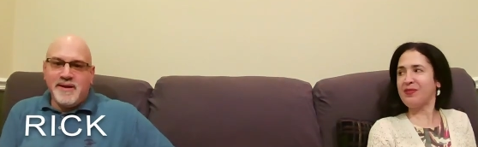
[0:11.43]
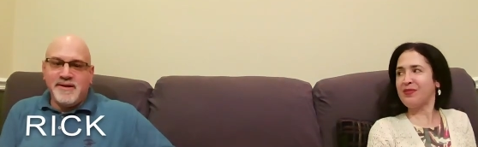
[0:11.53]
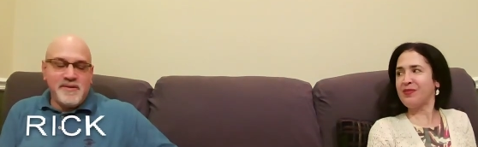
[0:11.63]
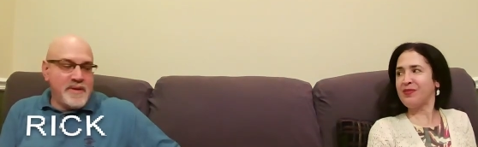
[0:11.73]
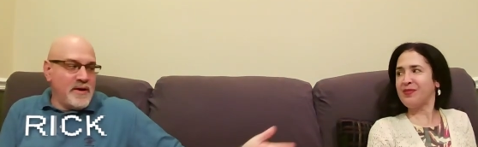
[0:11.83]

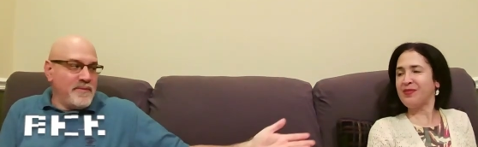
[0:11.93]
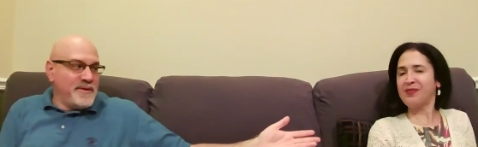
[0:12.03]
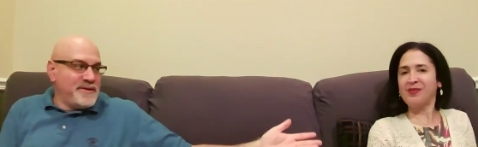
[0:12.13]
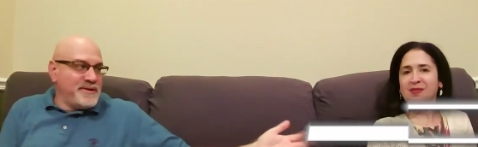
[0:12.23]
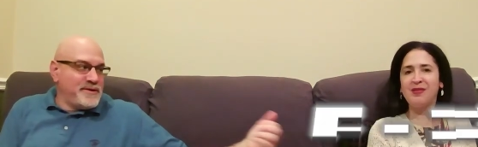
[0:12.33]
Speaker 1: This is my
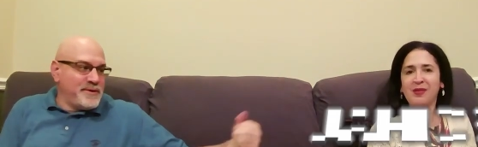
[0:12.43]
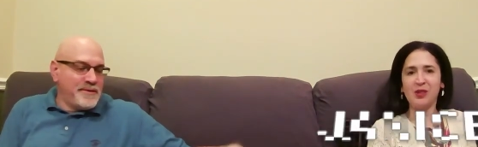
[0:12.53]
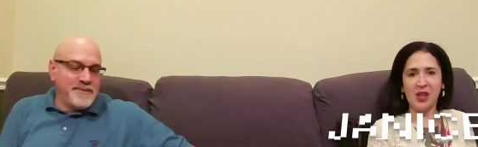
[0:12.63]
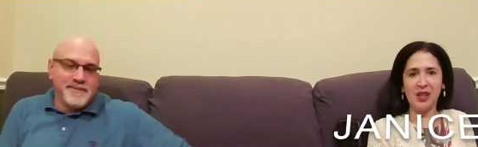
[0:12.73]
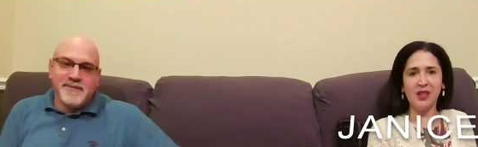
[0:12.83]
lovely
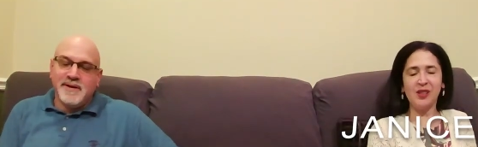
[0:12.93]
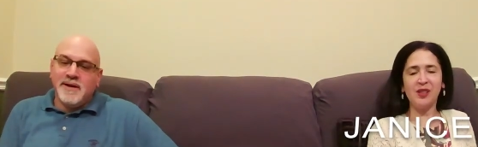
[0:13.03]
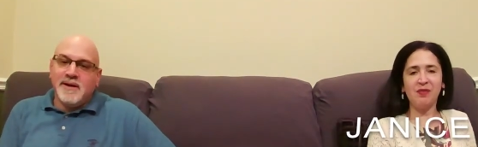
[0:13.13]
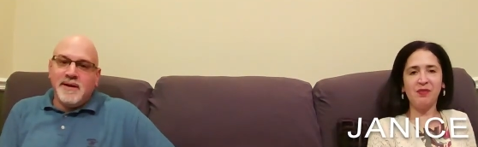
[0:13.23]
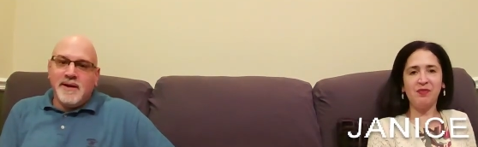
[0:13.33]
sister,
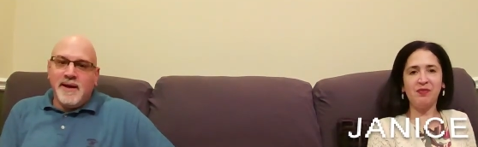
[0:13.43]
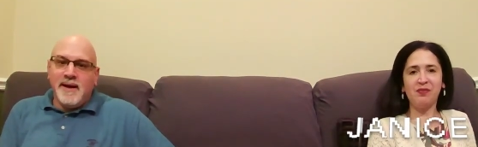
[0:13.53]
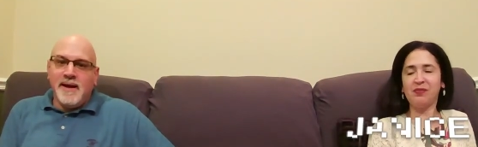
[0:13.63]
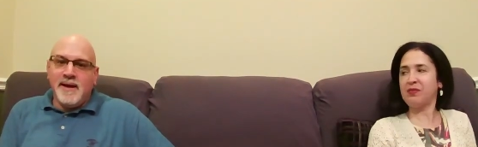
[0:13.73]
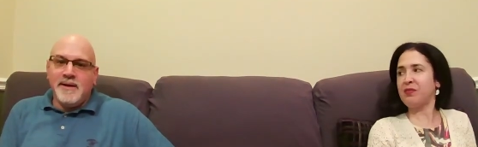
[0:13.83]
Janice.
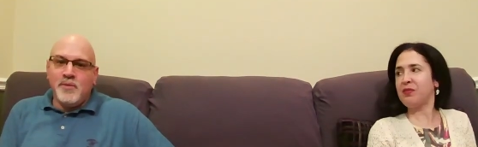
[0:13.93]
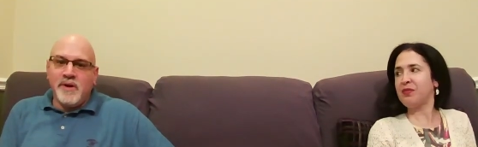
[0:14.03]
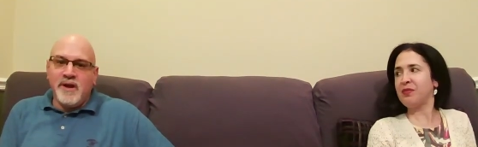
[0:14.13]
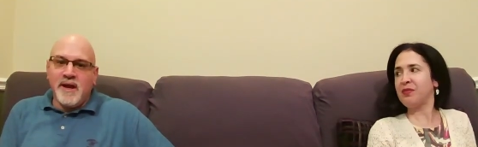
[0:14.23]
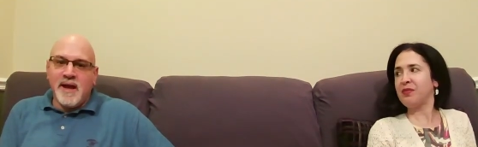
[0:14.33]
And
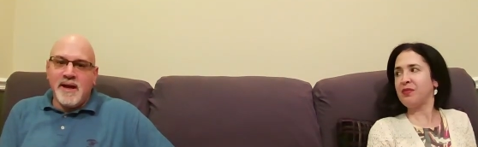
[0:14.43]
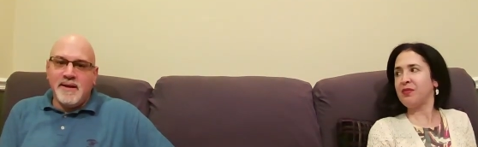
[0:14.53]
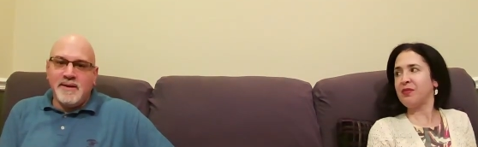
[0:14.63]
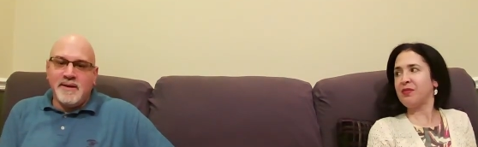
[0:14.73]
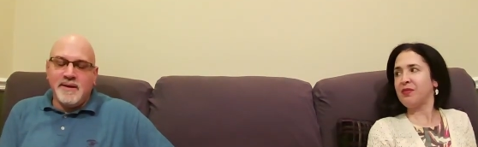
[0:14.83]
what do you
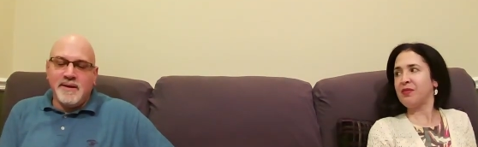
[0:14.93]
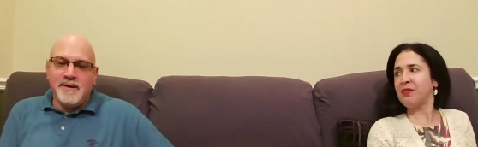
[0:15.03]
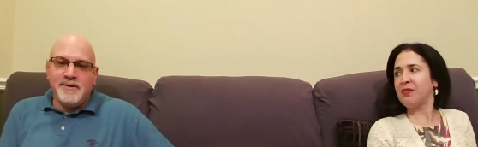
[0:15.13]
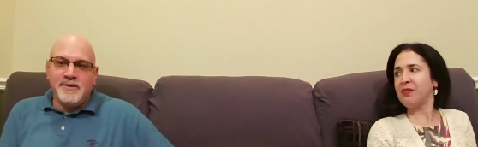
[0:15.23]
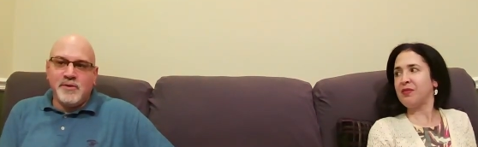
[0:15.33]
got
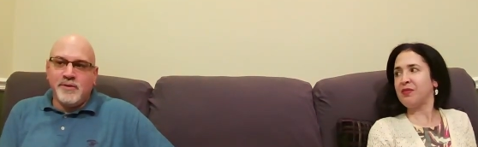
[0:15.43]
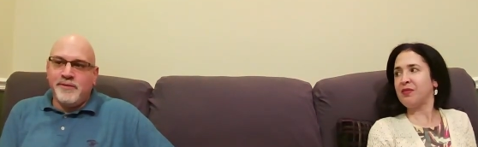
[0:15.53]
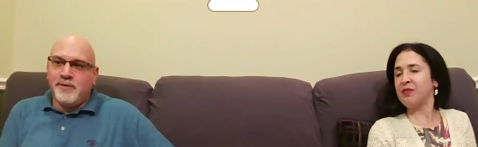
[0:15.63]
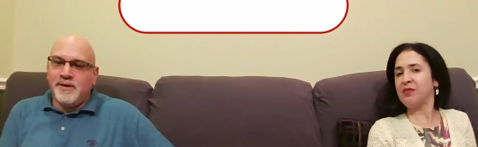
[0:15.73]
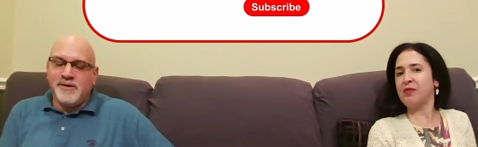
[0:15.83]
in store
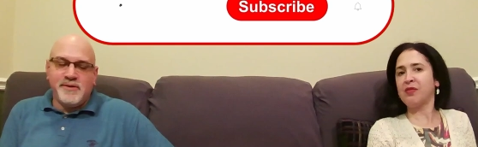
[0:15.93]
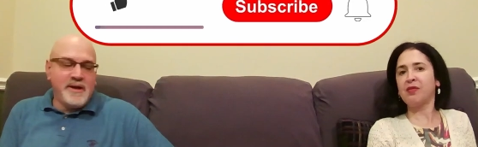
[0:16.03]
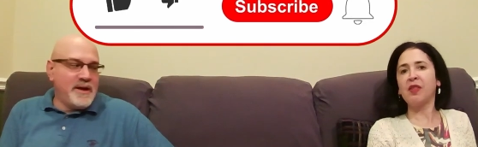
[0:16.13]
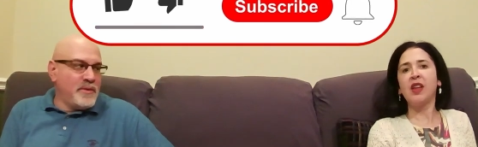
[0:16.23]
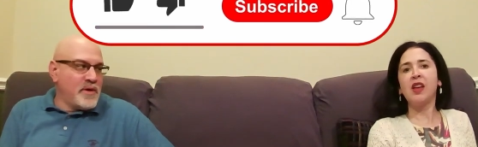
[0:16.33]
for us
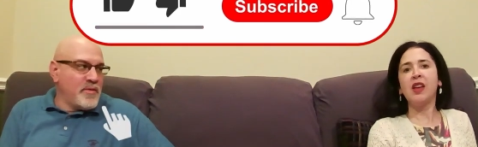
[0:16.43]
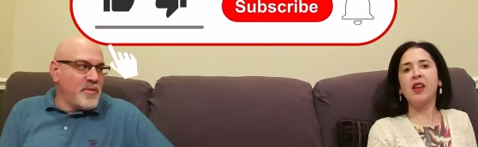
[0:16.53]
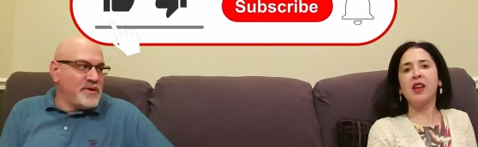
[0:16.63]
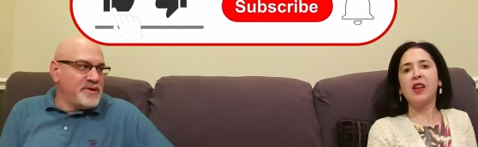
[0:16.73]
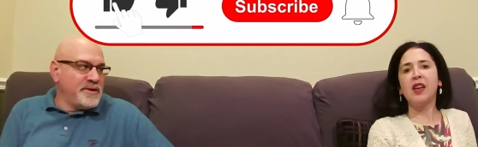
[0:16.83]
today? What are we
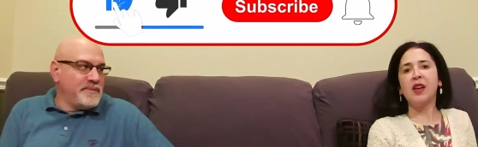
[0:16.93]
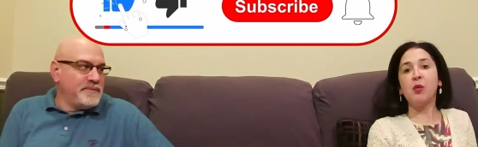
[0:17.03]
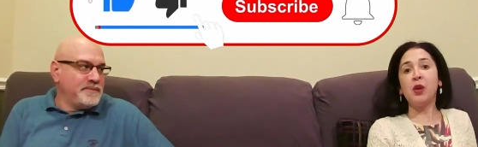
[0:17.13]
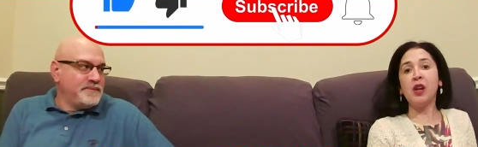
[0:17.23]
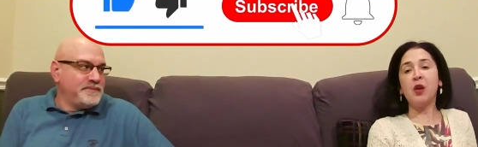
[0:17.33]
watching?
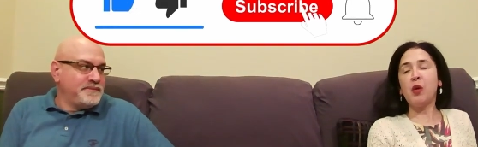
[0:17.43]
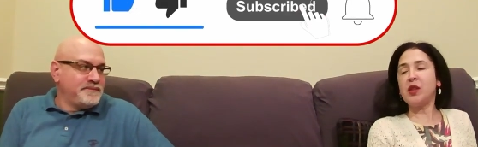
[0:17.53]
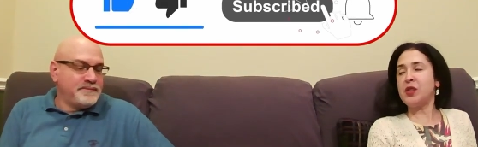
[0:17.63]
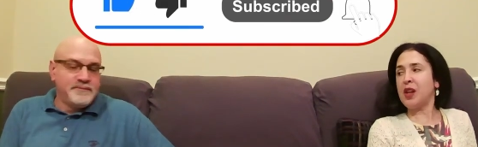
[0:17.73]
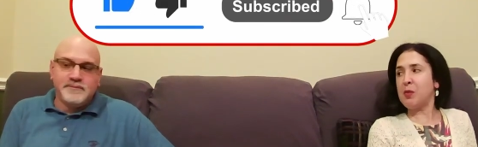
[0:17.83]
Speaker 2: We are
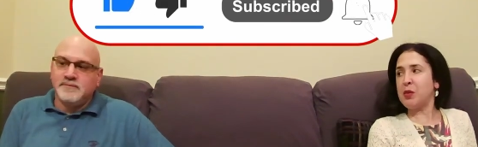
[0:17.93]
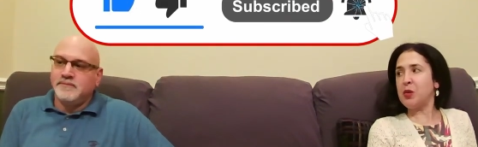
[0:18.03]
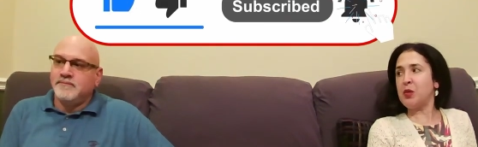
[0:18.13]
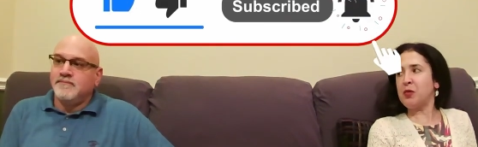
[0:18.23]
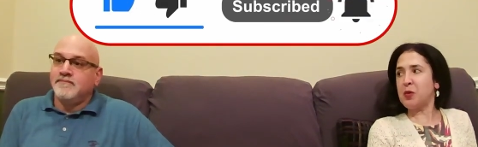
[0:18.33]
watching
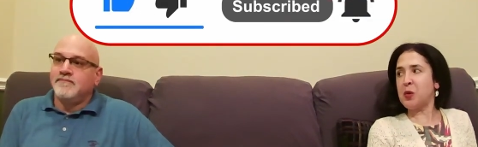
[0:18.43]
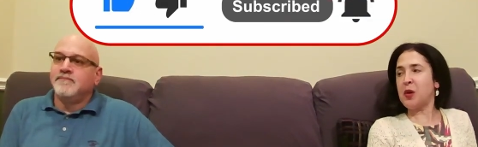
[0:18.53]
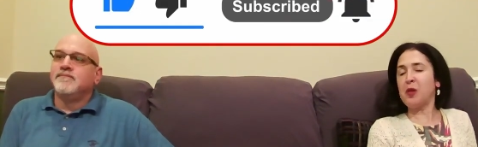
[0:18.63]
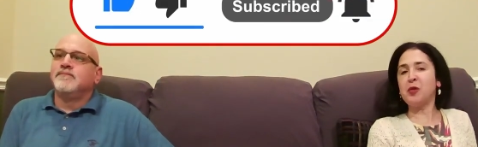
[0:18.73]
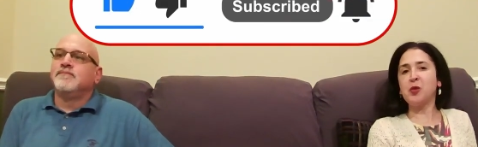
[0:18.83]
episode
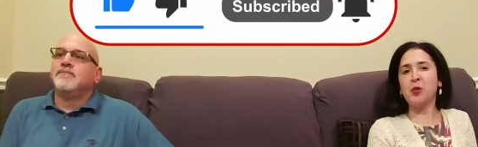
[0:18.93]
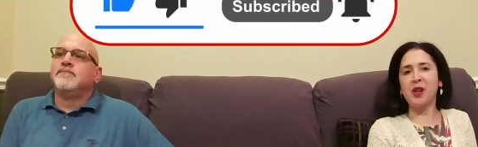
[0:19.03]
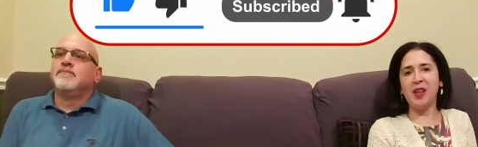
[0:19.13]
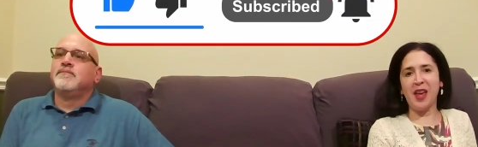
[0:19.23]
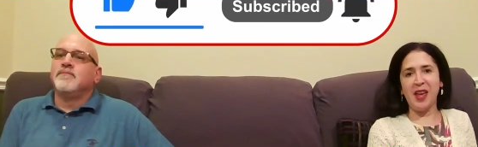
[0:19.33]
4 of
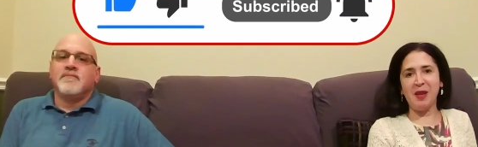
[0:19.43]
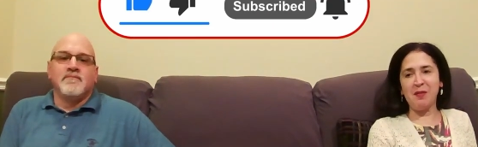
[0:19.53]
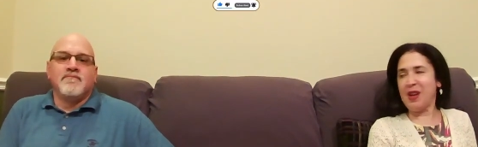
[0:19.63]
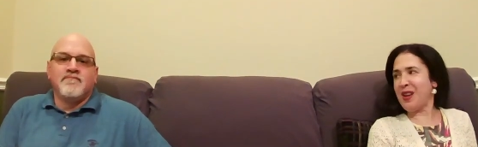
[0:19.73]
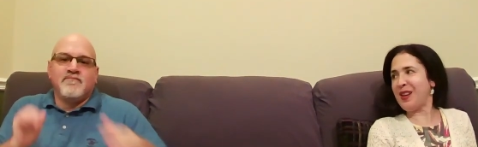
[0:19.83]
Squid
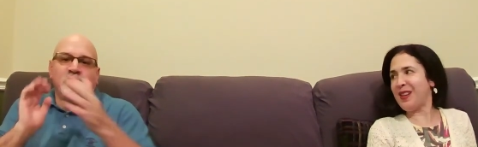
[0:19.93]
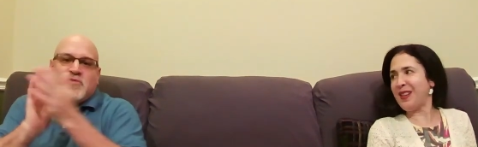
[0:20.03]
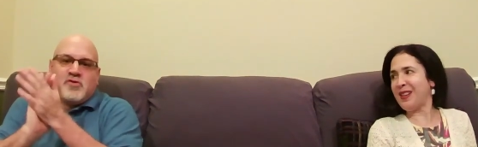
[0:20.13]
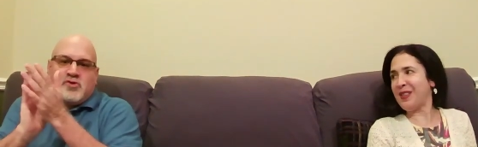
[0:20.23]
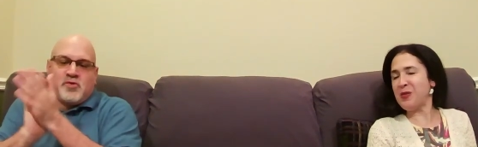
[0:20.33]
Game.
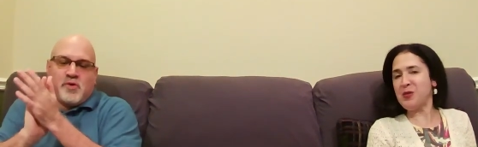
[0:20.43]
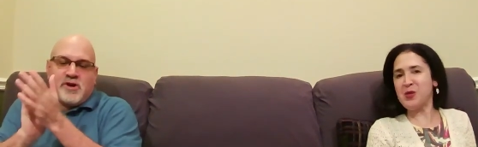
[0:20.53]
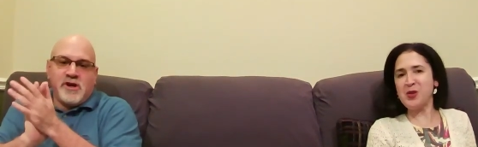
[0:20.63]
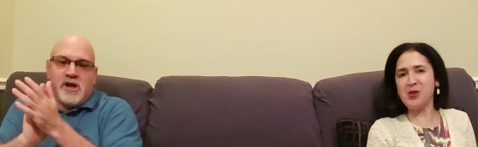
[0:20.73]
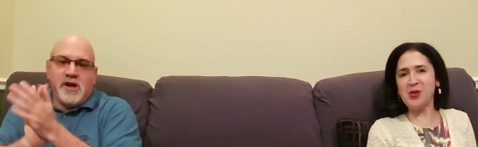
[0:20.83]

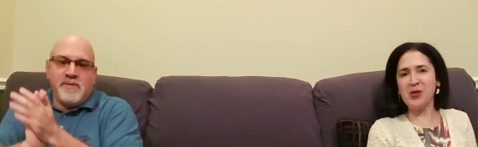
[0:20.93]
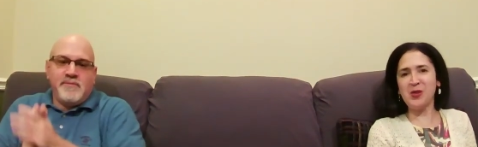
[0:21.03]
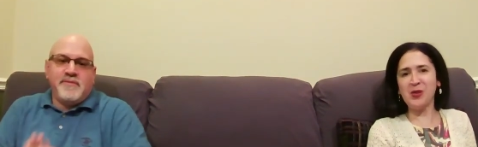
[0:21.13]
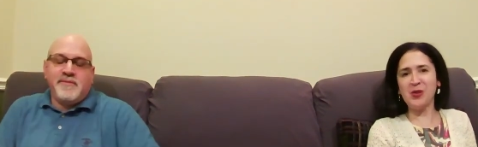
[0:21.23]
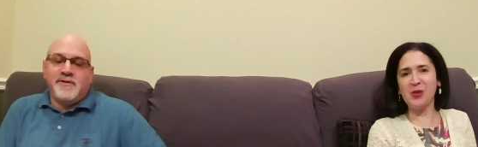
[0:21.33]
Speaker 1: Squid
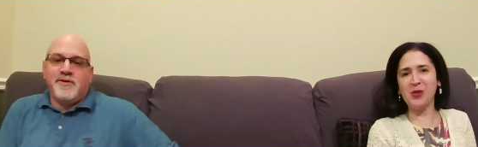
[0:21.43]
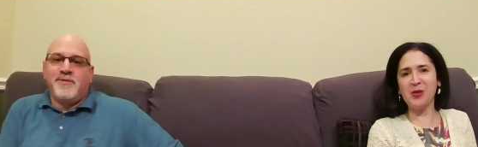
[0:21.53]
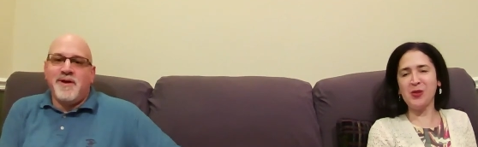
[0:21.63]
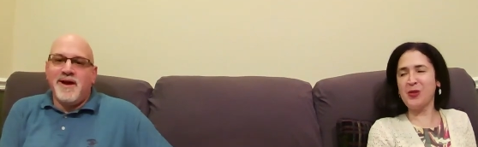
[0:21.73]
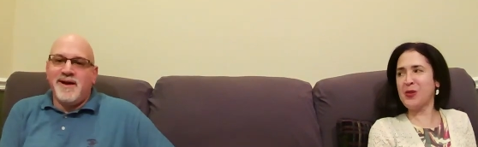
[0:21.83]
Game?
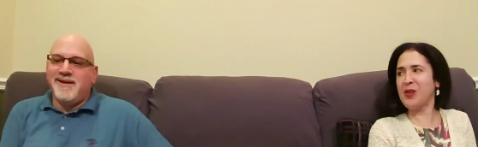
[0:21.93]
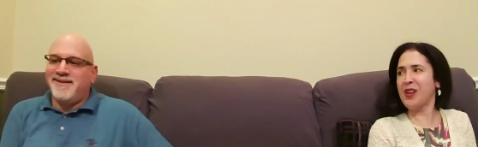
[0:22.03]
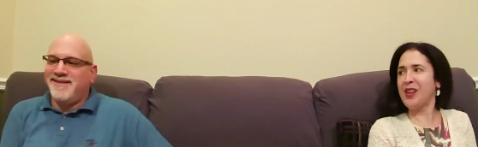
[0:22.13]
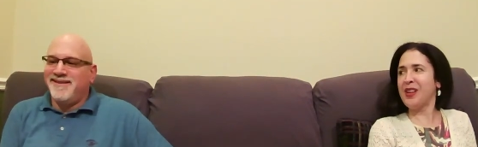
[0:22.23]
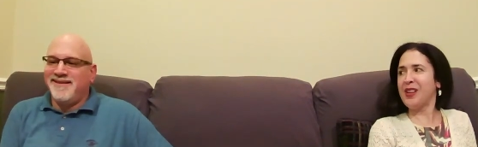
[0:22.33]
Alright.
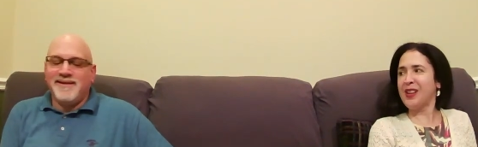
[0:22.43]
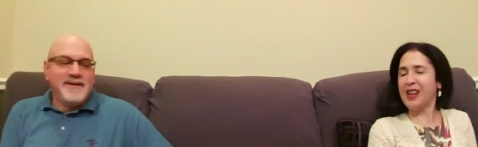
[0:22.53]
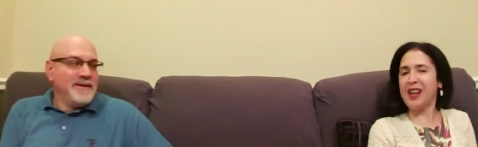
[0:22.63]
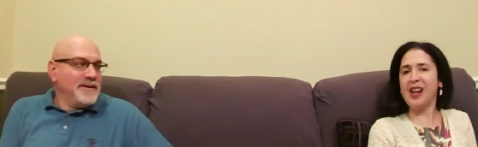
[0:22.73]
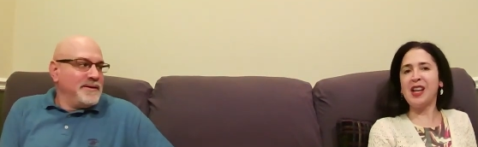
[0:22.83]
Speaker 2: It